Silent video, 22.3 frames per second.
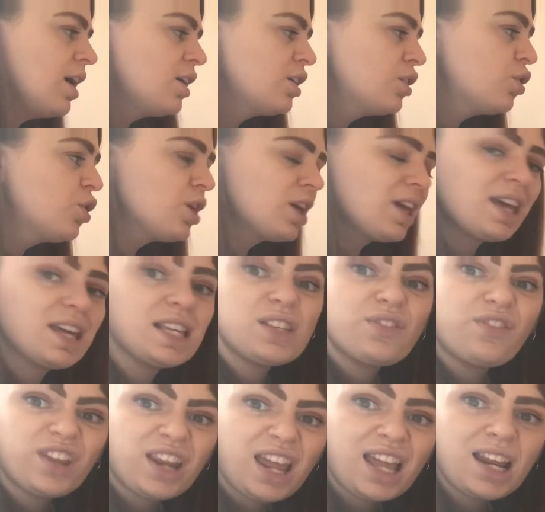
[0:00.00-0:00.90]
cookies
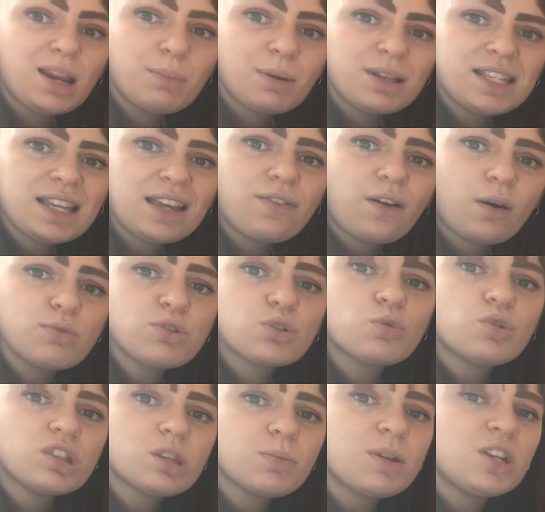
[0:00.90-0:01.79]
for anybody if I was
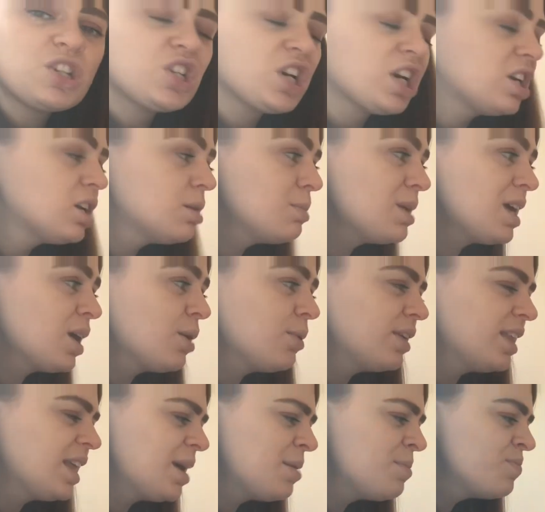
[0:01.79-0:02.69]
going to be sharing them equally.